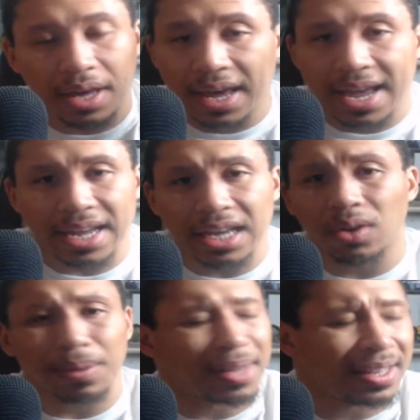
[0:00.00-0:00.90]
and he
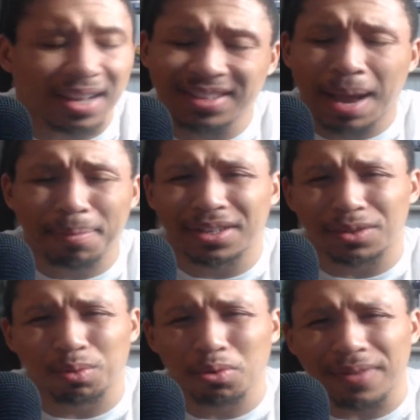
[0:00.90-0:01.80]
goes up the top of
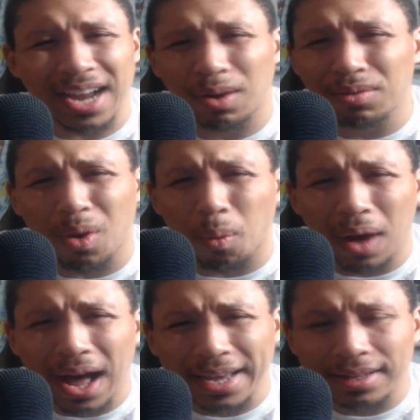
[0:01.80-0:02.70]
this roof, I don't know
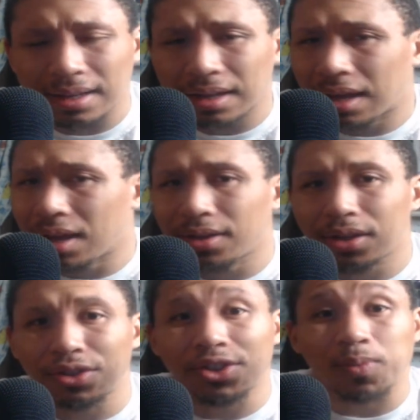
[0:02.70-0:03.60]
why,
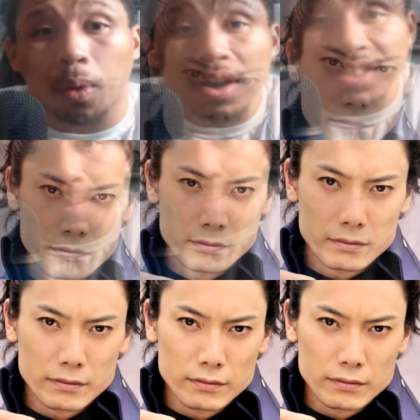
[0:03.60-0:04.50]
Swartz
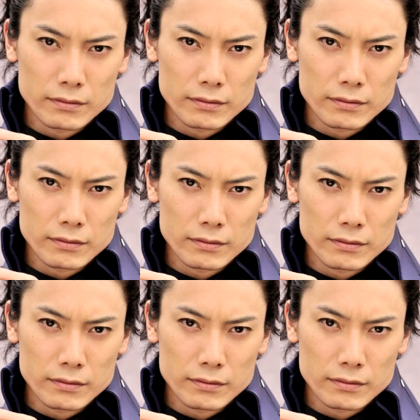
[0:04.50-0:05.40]
appears
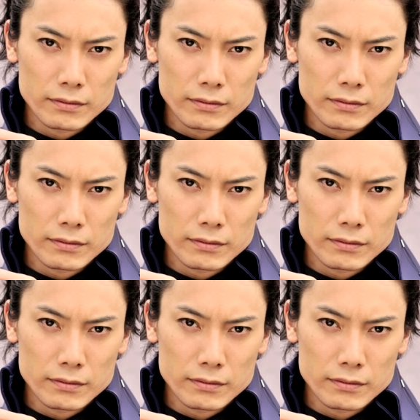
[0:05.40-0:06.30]

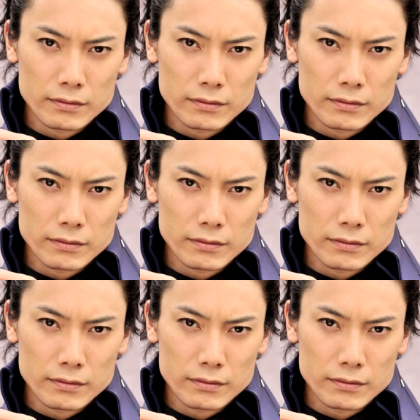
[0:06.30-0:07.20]
and
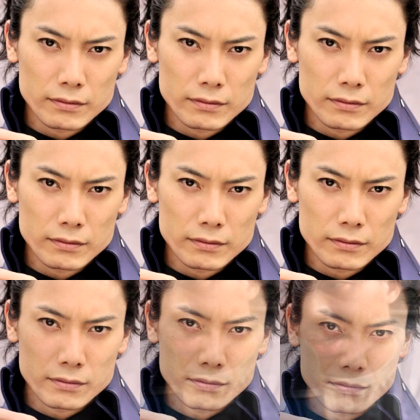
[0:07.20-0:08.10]
decides that
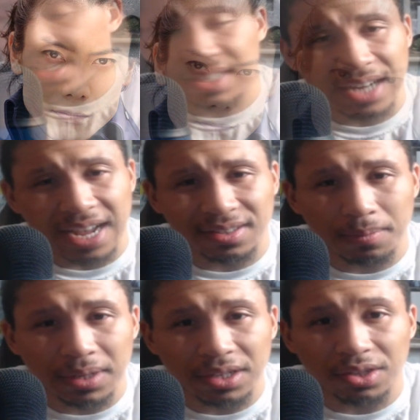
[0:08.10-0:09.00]
it's nice to
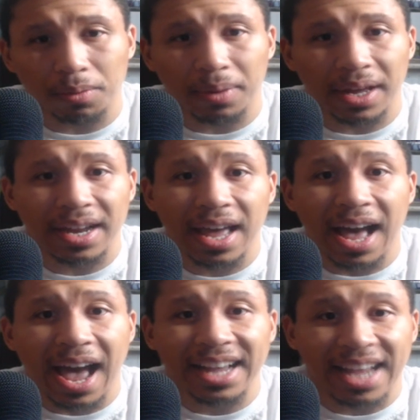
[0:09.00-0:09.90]
meet you, but
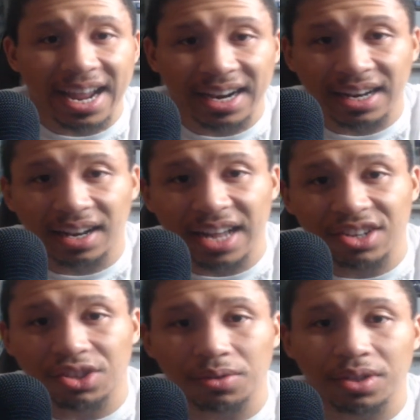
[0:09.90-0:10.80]
I can't
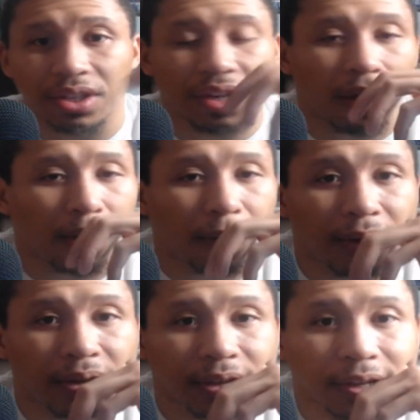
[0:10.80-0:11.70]
let you
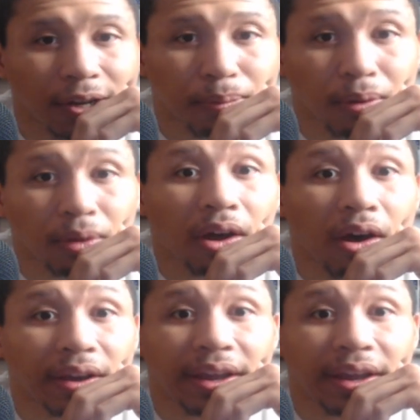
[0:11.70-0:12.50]
prolong